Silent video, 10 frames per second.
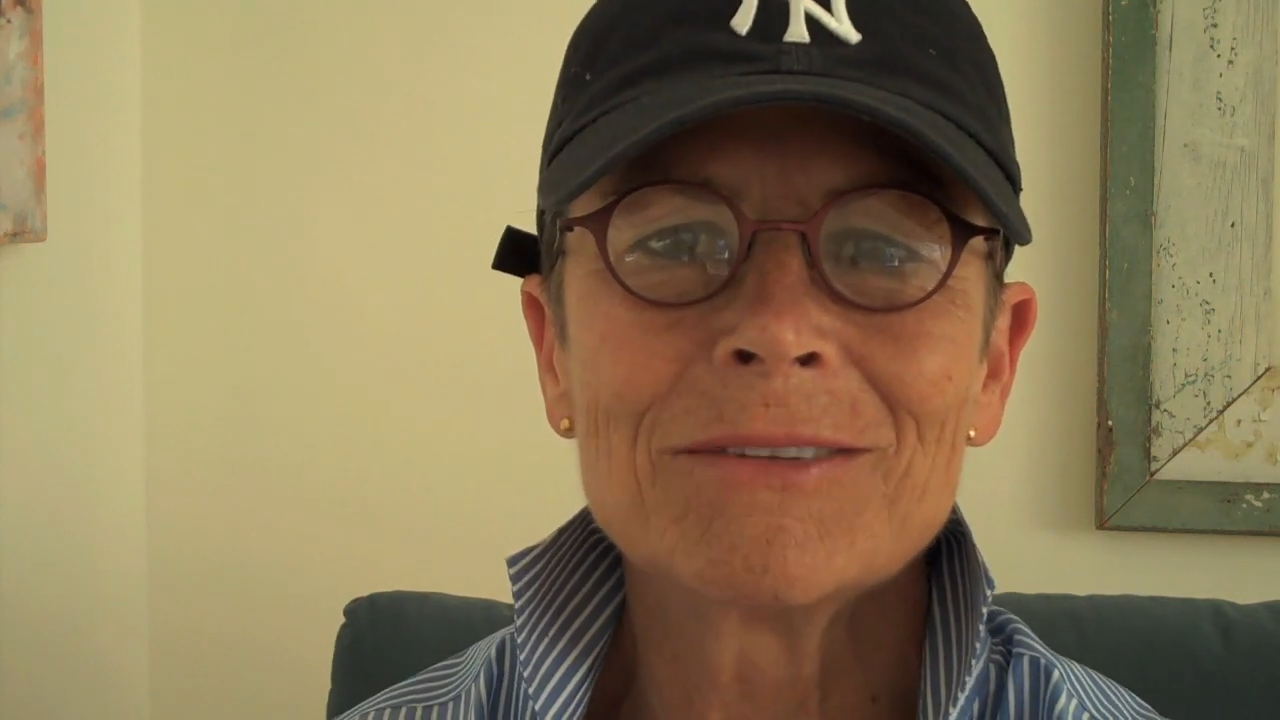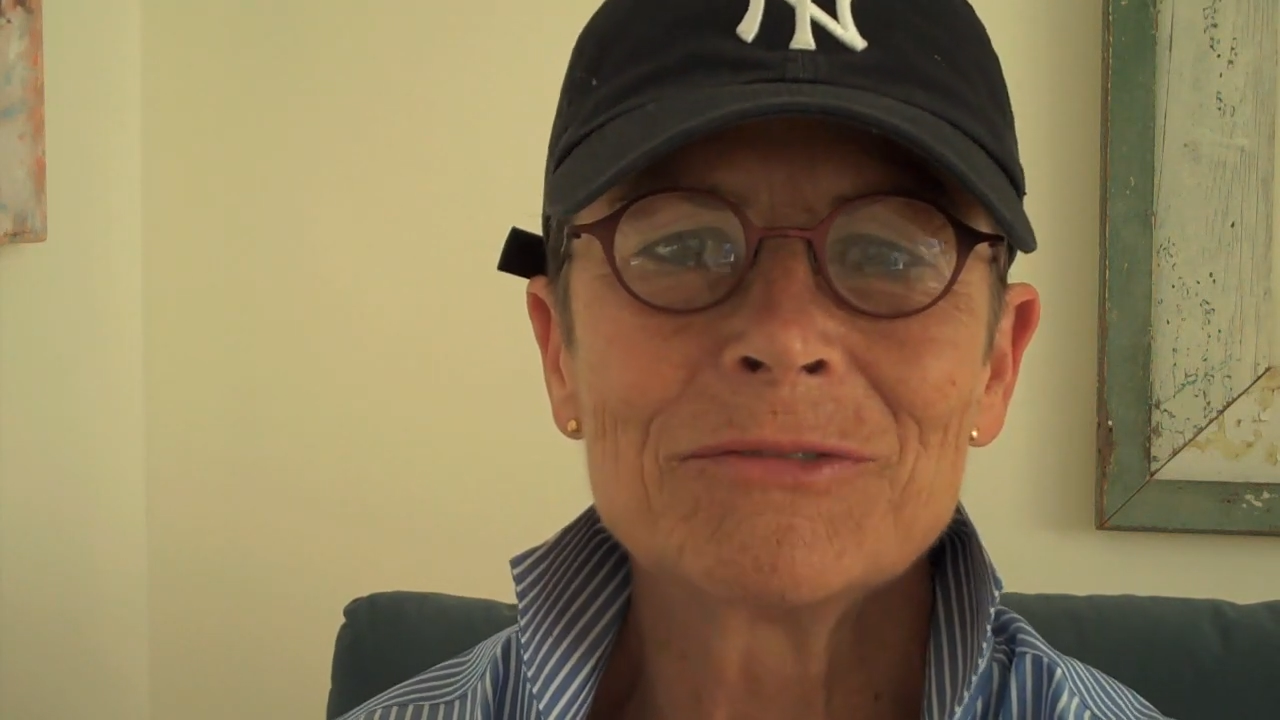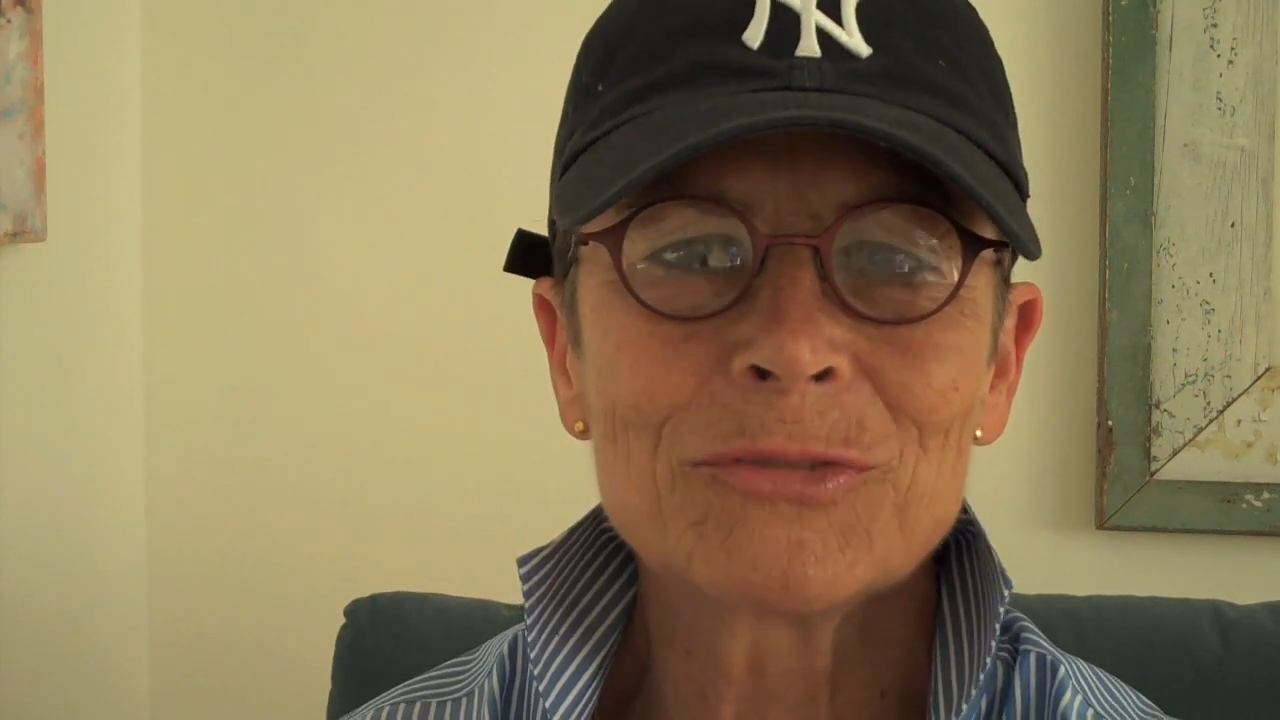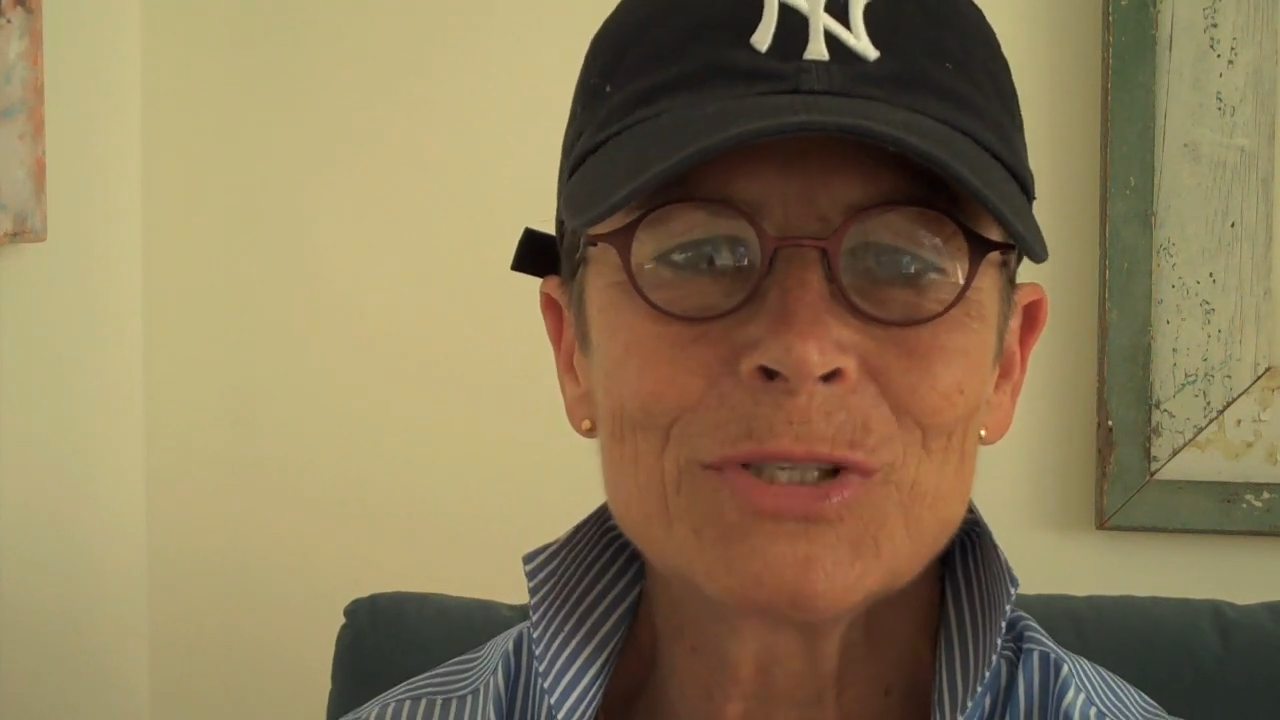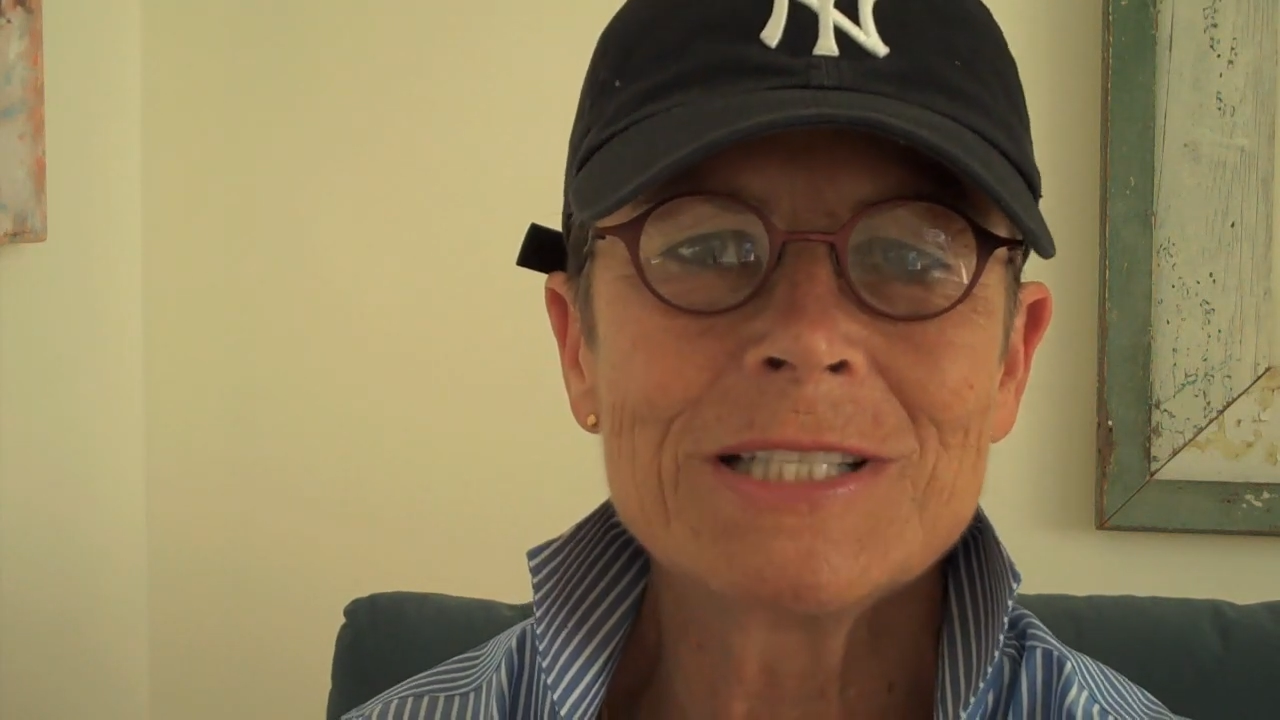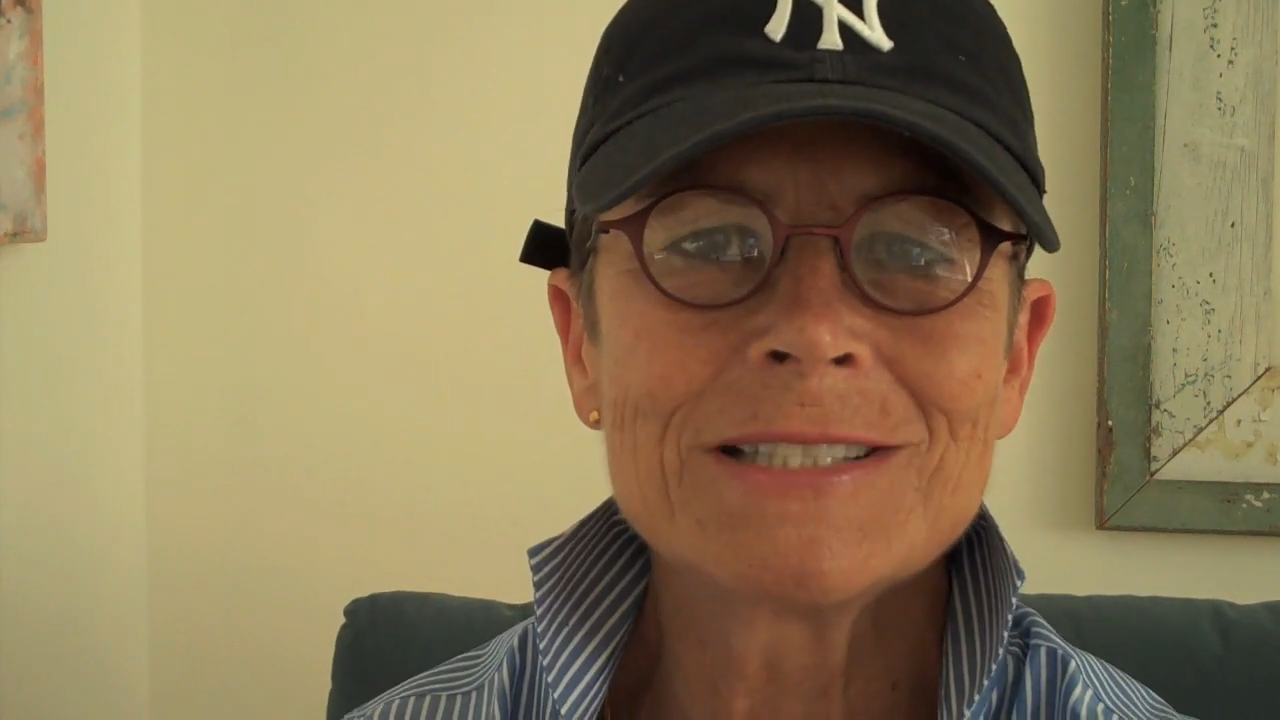of free